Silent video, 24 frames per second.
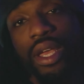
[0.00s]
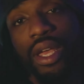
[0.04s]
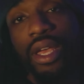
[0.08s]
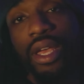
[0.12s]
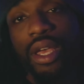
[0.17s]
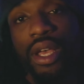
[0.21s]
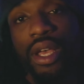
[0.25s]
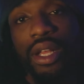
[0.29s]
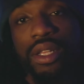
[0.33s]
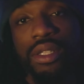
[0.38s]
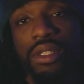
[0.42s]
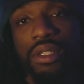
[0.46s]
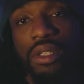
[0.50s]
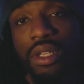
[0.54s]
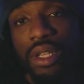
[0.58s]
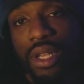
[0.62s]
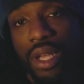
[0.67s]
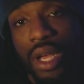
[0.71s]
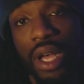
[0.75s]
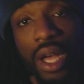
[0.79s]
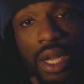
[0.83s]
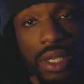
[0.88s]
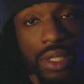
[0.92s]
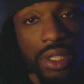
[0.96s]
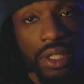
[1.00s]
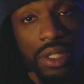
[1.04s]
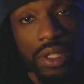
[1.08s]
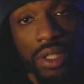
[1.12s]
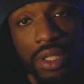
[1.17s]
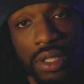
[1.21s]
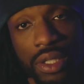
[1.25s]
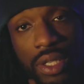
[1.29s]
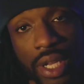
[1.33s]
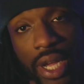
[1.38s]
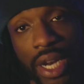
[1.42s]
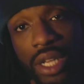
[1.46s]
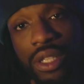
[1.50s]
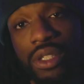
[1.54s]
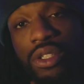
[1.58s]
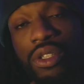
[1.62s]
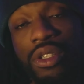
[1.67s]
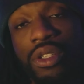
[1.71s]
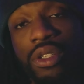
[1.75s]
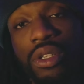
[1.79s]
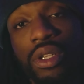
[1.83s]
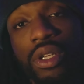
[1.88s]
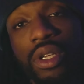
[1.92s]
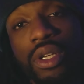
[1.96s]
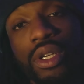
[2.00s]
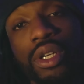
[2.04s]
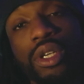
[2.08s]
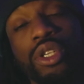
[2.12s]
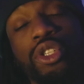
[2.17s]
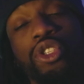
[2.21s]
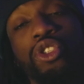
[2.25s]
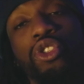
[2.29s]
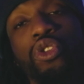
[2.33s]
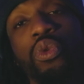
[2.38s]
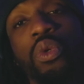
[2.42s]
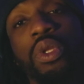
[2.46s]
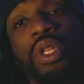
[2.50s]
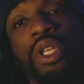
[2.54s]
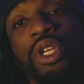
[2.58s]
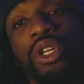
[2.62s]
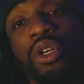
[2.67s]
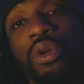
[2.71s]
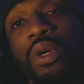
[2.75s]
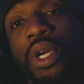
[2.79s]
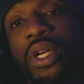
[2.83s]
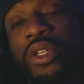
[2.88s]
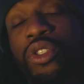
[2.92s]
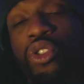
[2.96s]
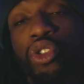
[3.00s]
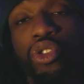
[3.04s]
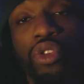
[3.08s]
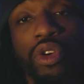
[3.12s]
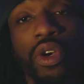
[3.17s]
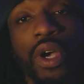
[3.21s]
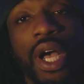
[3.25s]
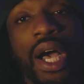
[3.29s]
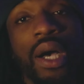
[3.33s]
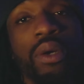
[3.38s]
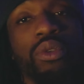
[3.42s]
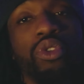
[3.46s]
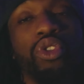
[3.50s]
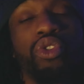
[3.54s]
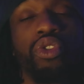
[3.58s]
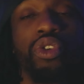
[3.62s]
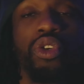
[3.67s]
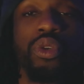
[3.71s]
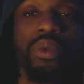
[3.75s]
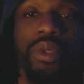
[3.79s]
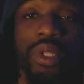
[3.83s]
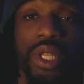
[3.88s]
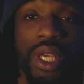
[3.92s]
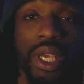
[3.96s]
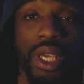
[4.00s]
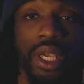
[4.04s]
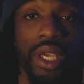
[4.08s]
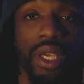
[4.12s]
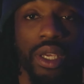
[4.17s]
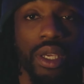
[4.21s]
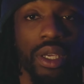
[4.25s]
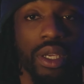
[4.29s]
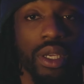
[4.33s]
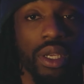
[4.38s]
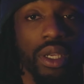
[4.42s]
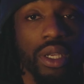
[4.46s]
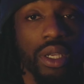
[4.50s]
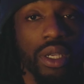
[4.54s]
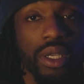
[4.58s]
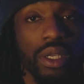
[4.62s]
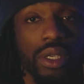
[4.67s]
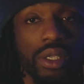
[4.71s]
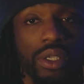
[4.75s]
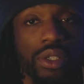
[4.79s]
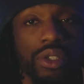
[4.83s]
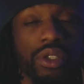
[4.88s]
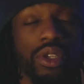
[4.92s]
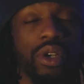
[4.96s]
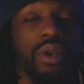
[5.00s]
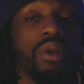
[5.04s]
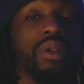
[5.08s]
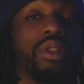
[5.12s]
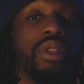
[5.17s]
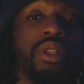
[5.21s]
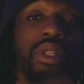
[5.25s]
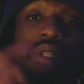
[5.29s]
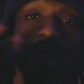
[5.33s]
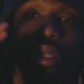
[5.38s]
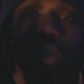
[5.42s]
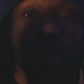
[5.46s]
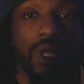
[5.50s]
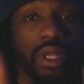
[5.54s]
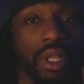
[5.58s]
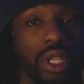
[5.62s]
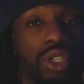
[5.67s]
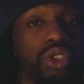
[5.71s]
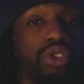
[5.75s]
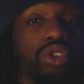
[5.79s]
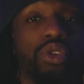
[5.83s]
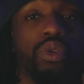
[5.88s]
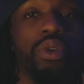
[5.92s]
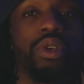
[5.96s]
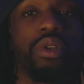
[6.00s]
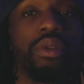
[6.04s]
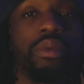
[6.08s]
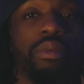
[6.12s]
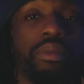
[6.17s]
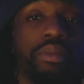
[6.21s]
and I uh, just decided to do a little intro, outro thingy, so let's do it.